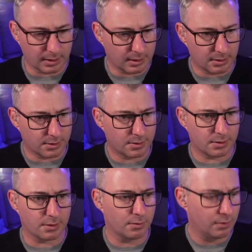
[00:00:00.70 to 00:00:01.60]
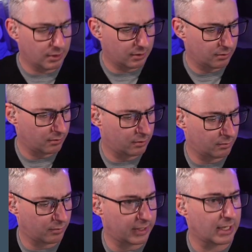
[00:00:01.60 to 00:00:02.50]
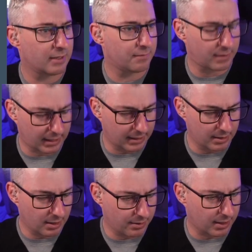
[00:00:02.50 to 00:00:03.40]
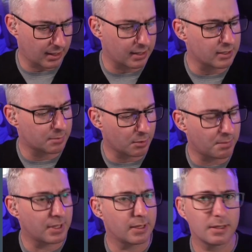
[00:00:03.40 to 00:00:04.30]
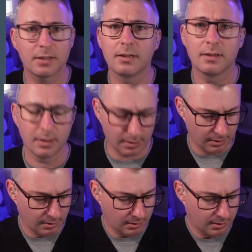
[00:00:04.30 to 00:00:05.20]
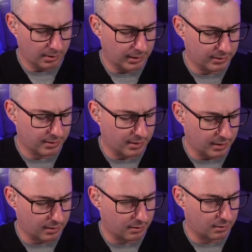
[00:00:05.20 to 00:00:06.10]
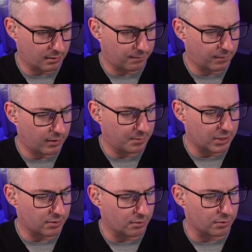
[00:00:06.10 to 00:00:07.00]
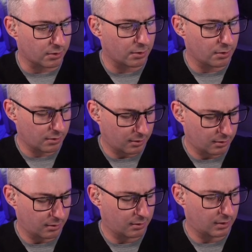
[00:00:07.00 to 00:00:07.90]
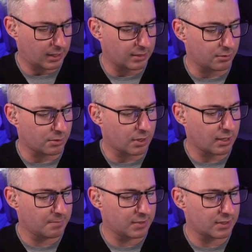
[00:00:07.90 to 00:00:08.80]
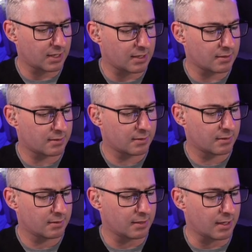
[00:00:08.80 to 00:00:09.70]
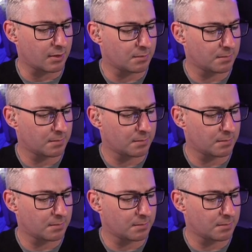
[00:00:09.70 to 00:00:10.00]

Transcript: So we have another case prepared. Let's get 5 minutes on the clock, and your time starts now.